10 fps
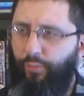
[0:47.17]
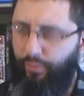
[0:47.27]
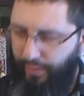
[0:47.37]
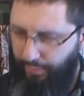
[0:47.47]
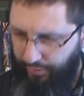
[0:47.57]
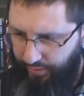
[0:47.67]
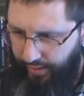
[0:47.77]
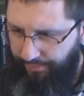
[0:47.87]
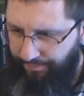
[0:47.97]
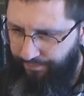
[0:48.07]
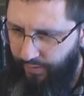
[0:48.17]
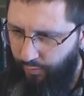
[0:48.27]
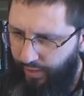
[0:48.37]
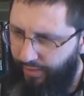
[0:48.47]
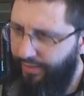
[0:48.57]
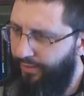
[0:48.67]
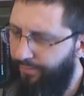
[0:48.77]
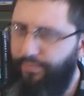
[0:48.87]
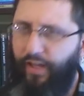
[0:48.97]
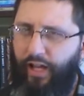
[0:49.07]
where people say, well, you
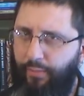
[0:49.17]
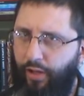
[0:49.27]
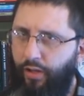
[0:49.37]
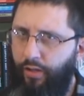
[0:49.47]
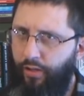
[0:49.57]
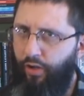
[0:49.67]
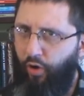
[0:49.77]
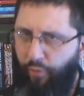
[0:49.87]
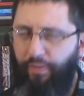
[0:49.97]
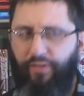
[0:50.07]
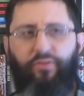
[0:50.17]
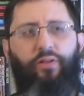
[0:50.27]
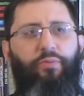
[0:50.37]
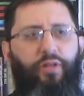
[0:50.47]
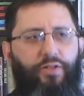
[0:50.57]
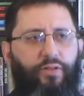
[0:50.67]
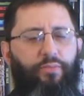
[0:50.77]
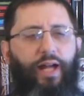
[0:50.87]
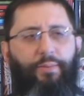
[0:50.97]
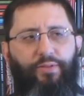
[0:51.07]
know, I'm hoping for a pre
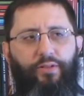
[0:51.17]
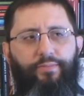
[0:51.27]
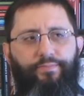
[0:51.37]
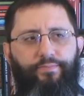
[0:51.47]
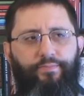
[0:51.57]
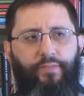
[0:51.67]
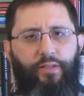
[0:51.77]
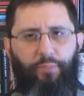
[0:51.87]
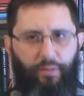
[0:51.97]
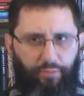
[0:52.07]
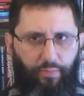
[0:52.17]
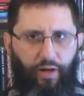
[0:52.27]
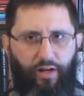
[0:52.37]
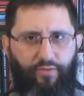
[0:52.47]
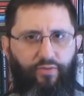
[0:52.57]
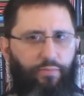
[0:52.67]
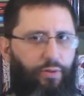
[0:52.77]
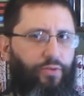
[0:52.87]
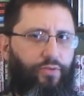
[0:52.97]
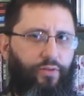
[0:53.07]
trib rapture, but preparing for a
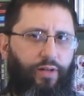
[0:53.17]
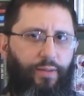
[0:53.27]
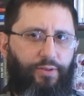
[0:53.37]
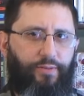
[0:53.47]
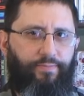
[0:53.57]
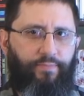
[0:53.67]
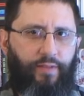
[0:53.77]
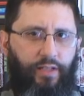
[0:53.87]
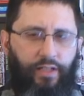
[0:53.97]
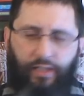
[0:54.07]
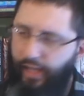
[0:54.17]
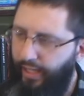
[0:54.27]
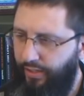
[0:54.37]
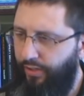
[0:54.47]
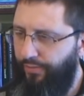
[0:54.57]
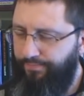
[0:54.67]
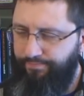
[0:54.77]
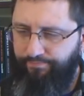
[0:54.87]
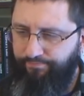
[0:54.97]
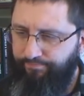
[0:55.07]
post trib rapture. And you know,
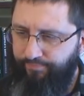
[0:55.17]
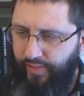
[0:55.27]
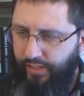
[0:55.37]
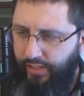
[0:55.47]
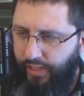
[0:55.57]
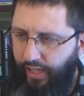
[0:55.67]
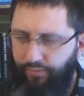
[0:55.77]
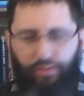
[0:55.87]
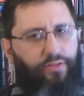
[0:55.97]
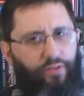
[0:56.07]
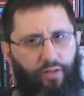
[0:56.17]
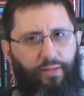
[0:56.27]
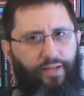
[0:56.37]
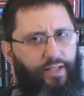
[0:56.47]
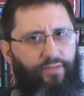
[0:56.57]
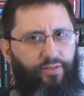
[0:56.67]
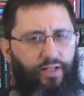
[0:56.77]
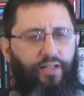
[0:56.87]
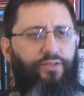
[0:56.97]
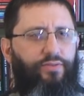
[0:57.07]
I've really thought about that
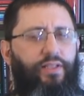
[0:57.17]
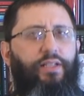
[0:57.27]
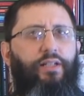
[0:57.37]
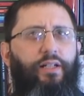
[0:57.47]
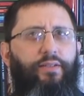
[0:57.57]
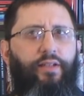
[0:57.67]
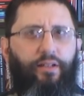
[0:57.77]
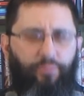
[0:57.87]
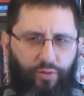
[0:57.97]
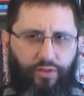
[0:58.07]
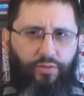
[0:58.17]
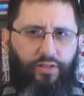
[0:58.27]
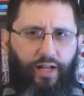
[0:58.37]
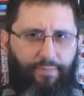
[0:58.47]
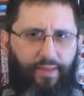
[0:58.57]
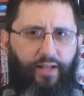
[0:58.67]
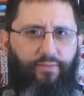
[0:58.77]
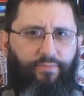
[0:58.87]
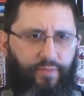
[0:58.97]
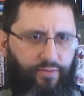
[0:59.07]
philosophy and I think I'm going to adopt
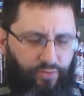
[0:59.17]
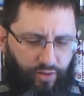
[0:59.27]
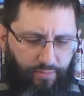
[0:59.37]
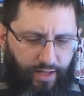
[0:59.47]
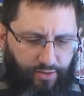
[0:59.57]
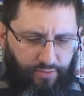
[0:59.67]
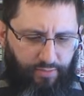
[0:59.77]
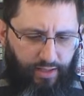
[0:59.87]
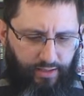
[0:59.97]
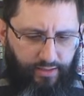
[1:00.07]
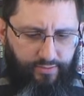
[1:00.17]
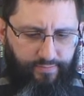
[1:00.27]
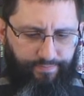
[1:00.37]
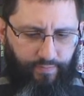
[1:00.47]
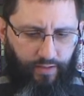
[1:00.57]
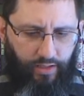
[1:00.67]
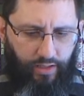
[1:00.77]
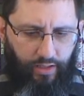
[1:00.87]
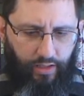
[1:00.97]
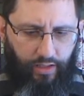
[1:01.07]
that for all matters of my life.
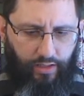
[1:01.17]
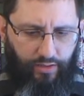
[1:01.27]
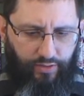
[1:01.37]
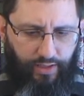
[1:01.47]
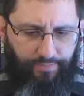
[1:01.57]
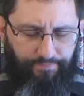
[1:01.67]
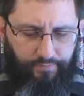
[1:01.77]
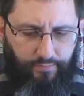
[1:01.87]
You see,